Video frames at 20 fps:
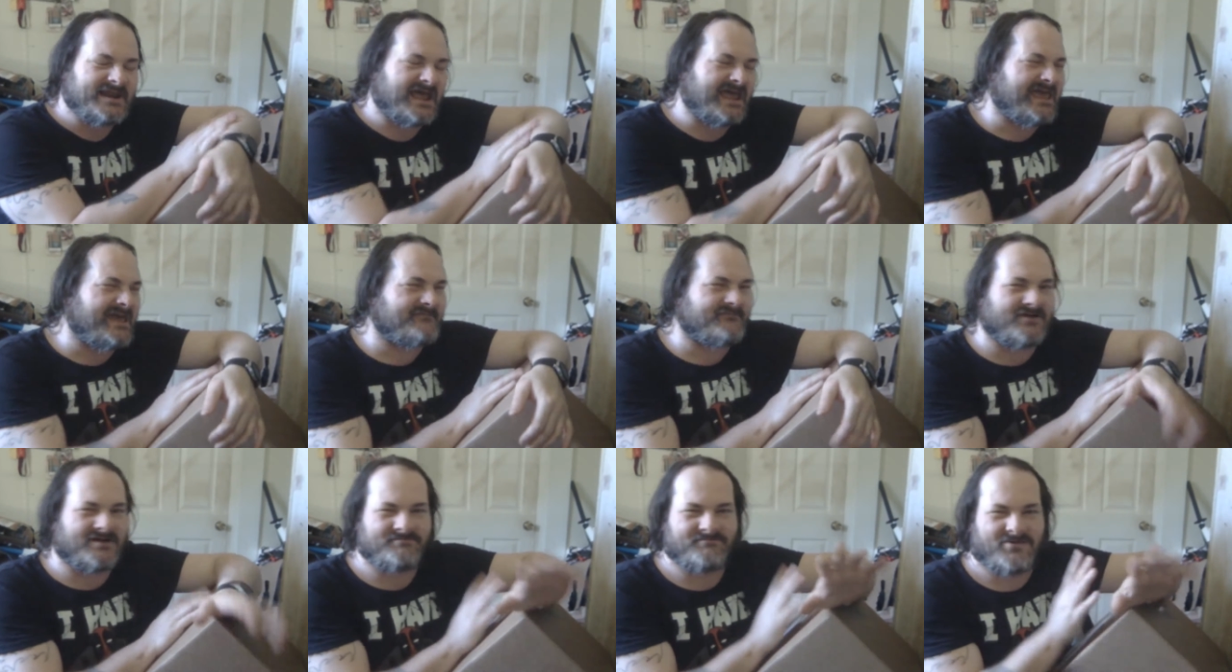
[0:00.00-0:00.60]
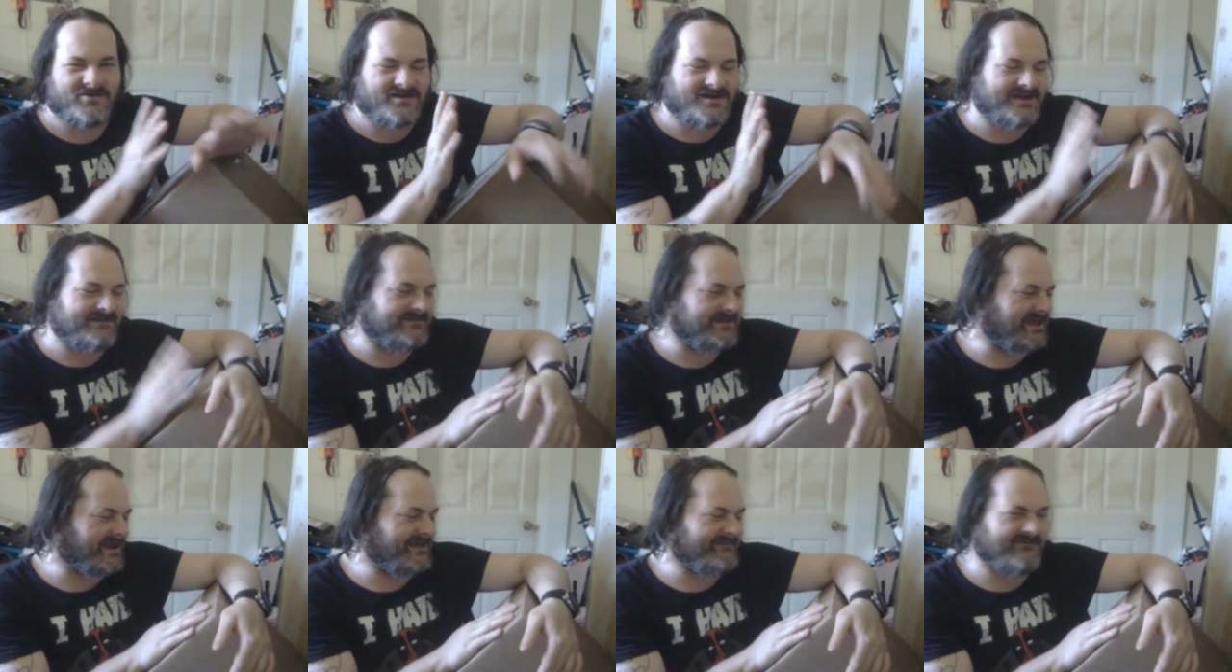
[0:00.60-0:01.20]
I
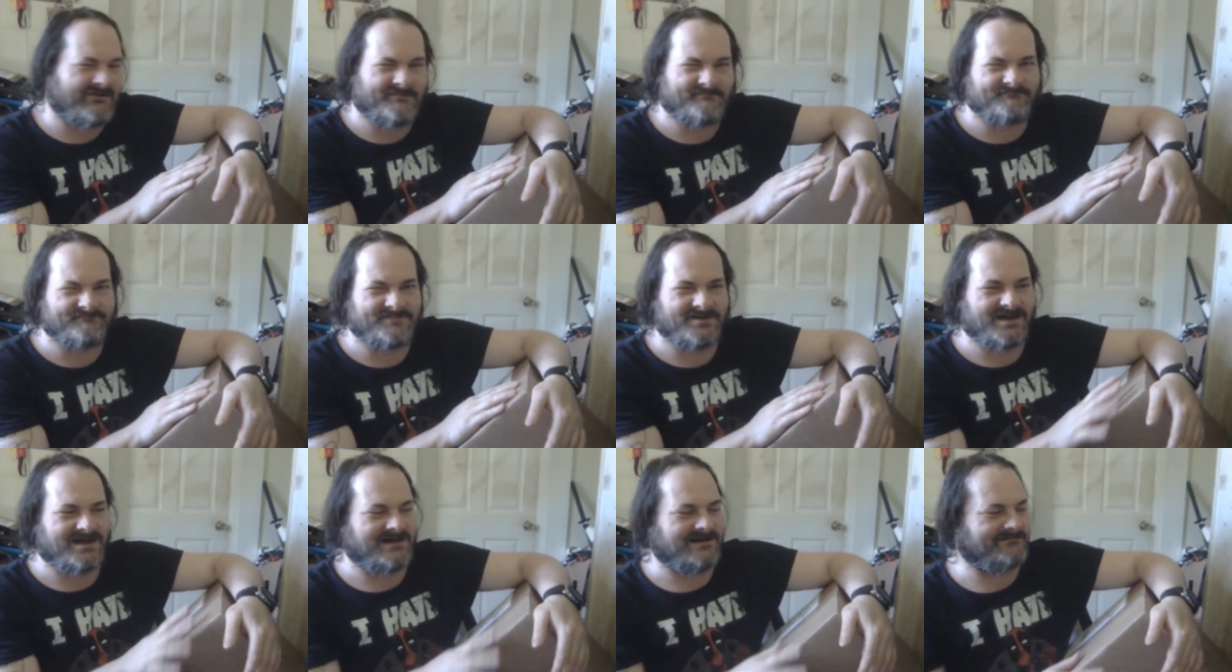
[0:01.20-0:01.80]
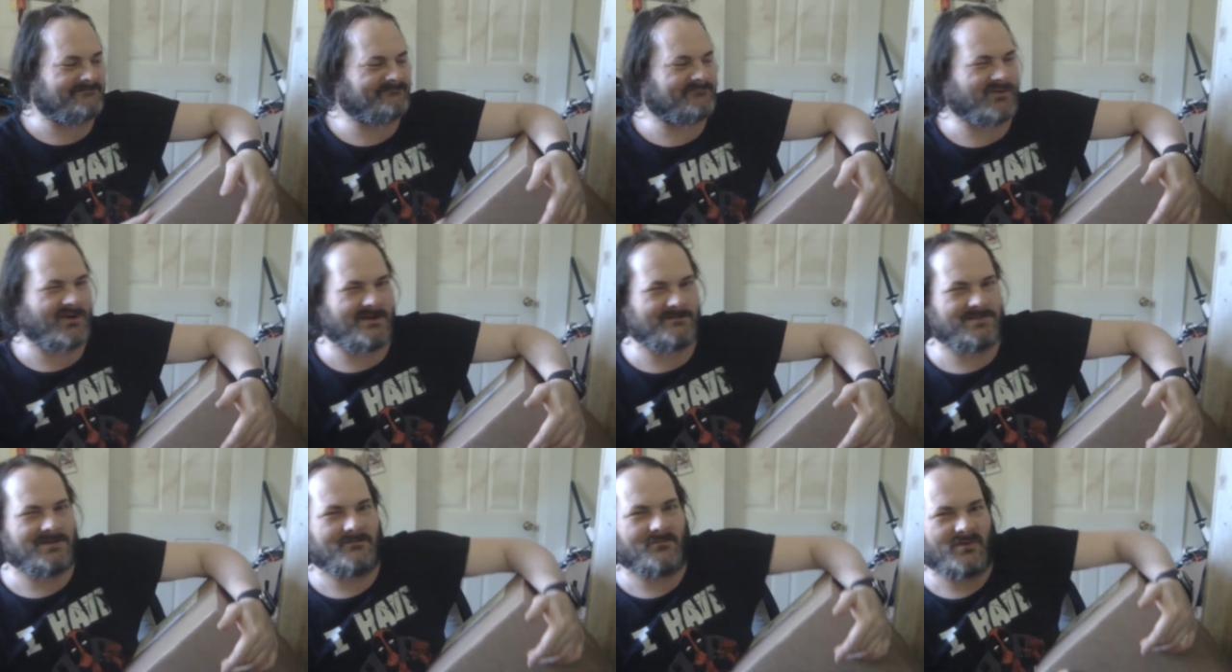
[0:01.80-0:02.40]
kind of have a
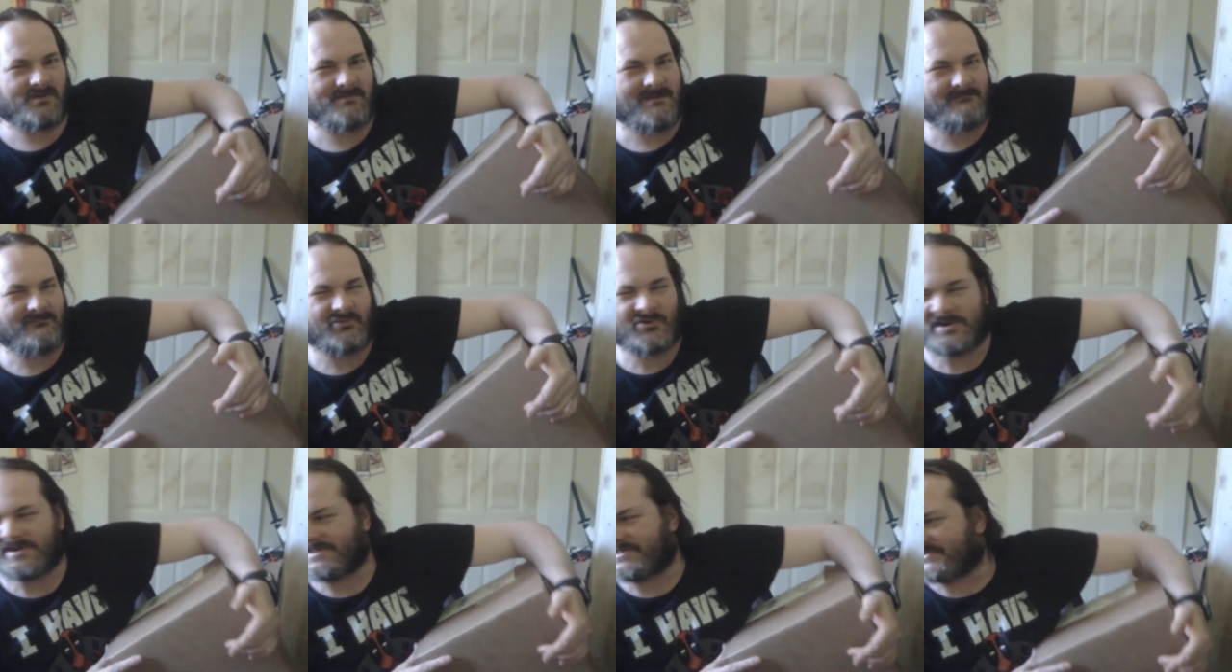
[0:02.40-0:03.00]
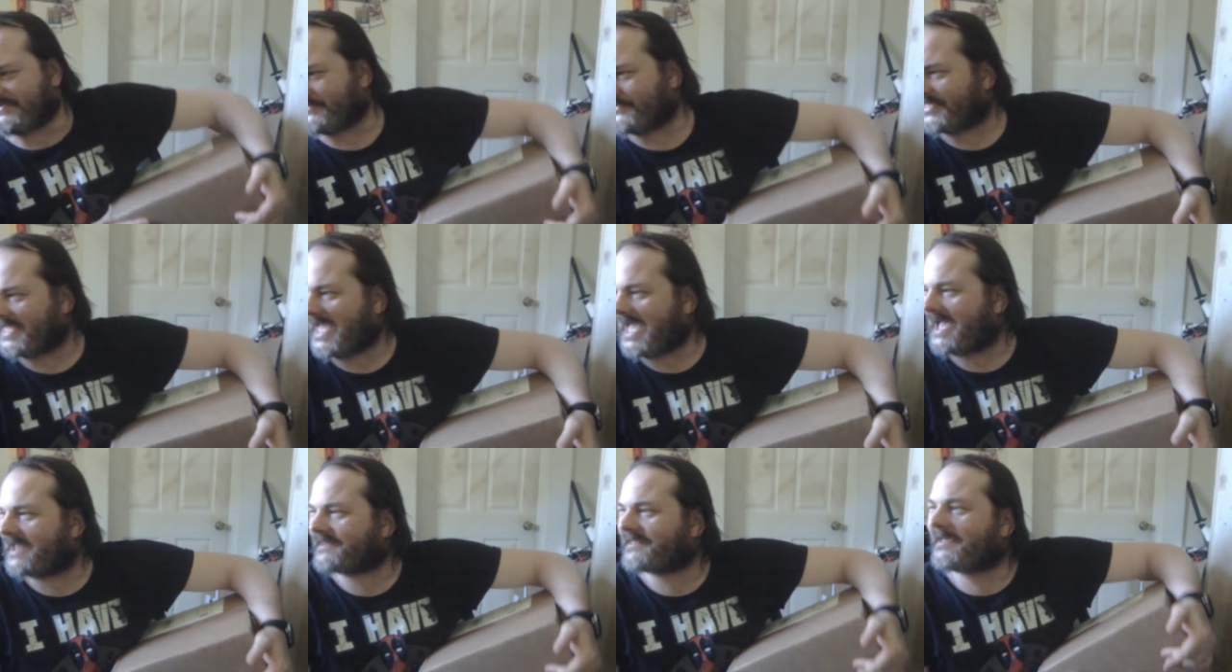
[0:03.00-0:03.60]
problem remembering to do
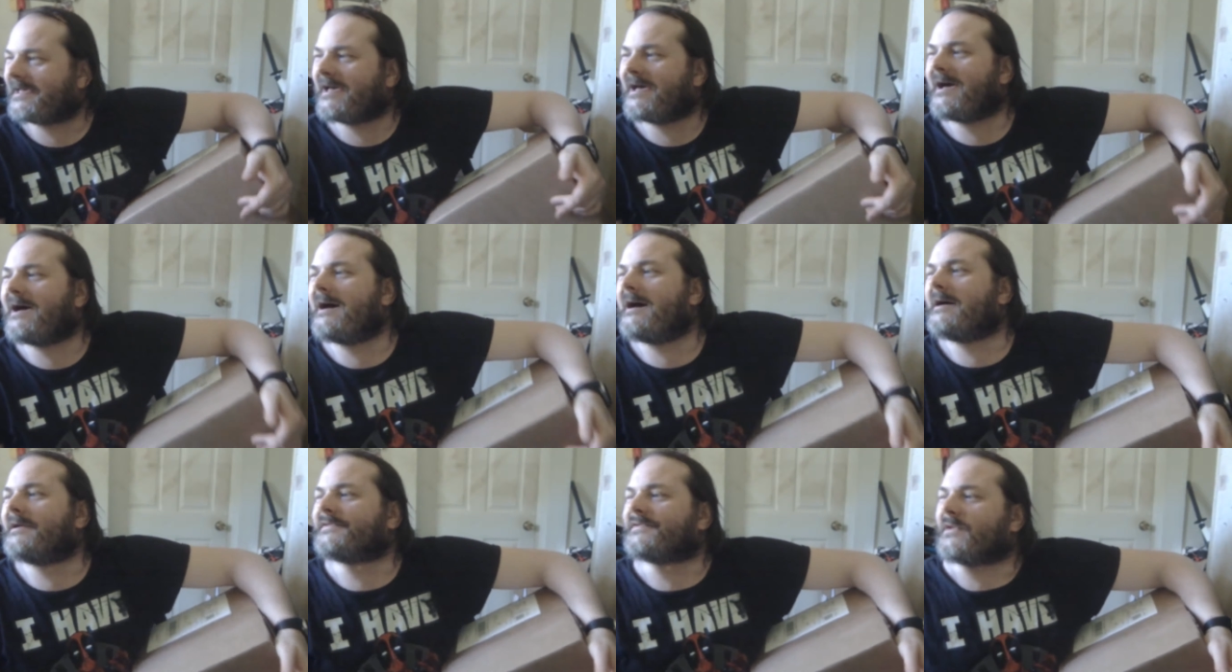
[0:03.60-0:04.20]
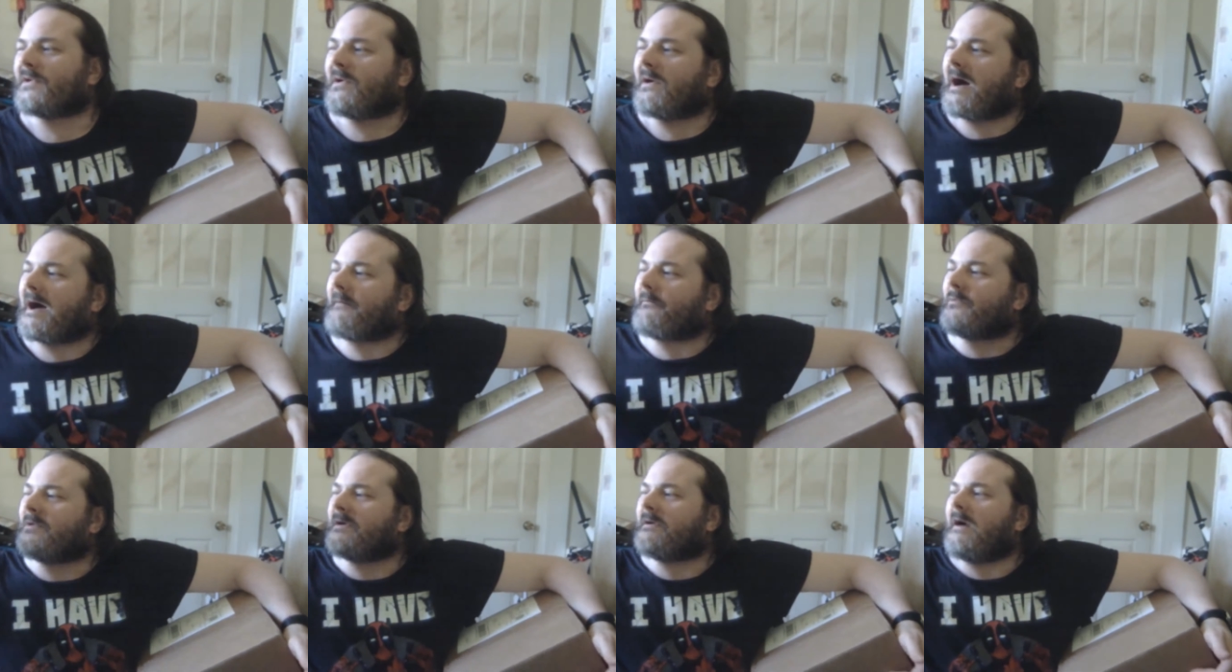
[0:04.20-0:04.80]
that, so I
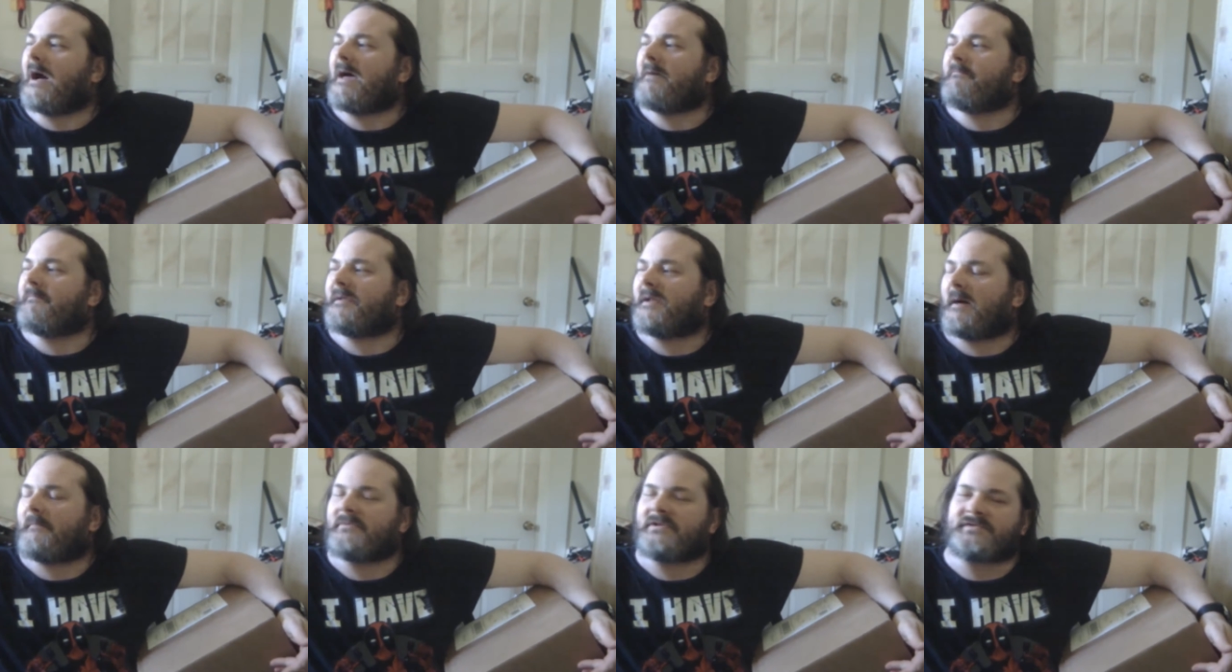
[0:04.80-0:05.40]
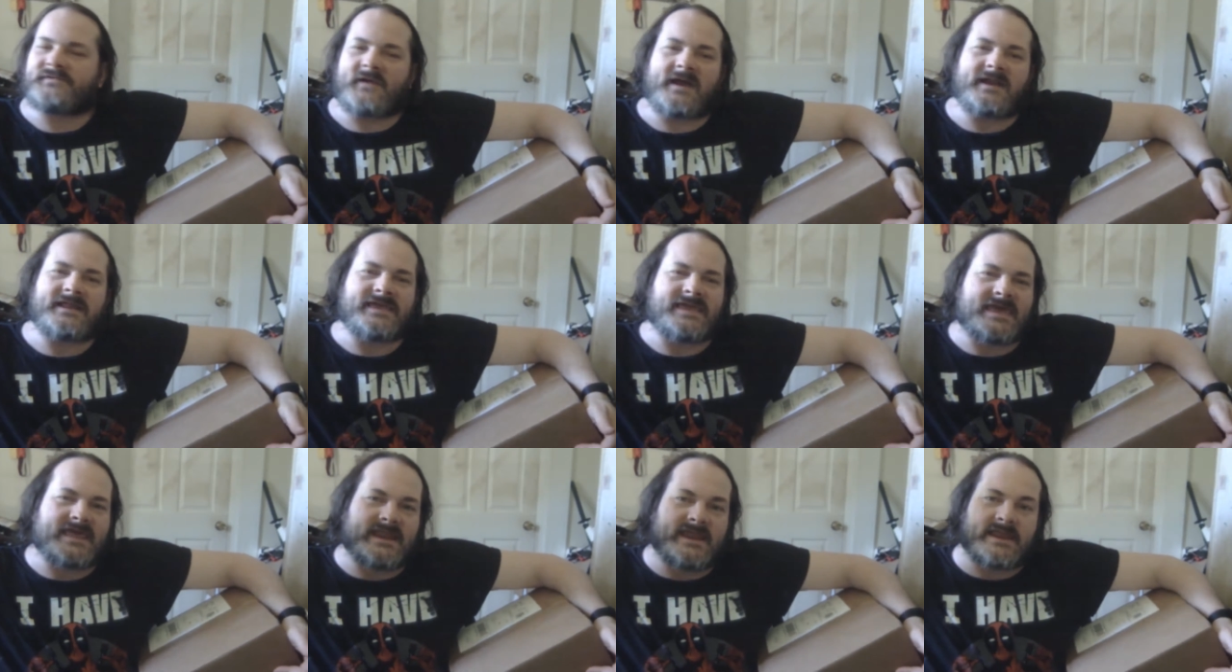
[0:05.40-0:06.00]
will. I'm going to try to
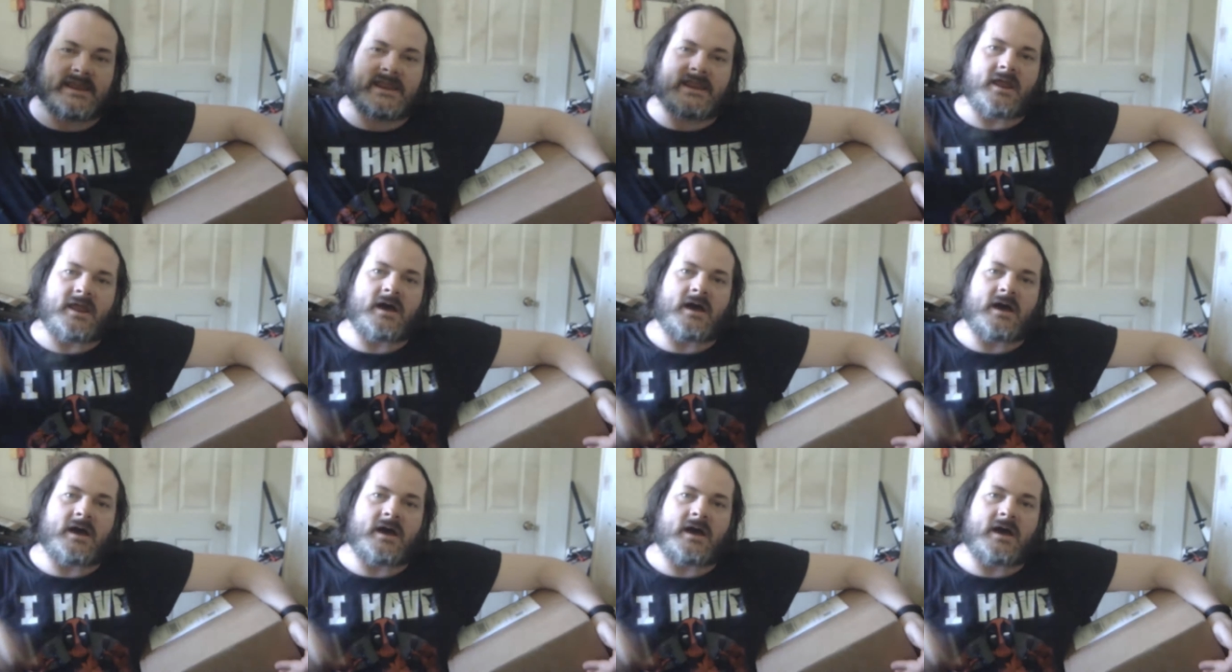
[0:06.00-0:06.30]
get in and